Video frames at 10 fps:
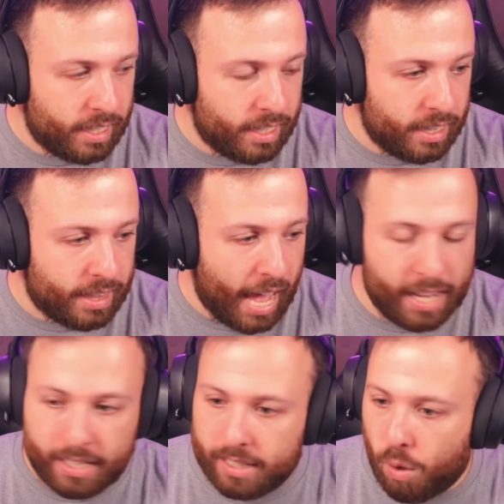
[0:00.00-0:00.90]

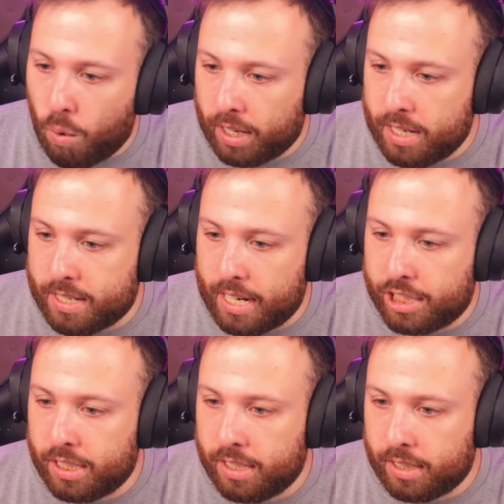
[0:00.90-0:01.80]
that
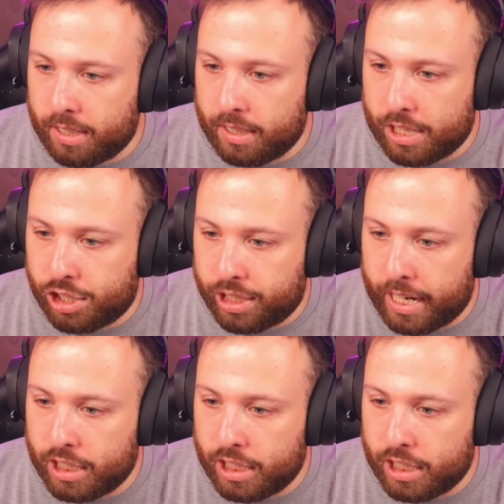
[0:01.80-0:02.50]
organization literally has changed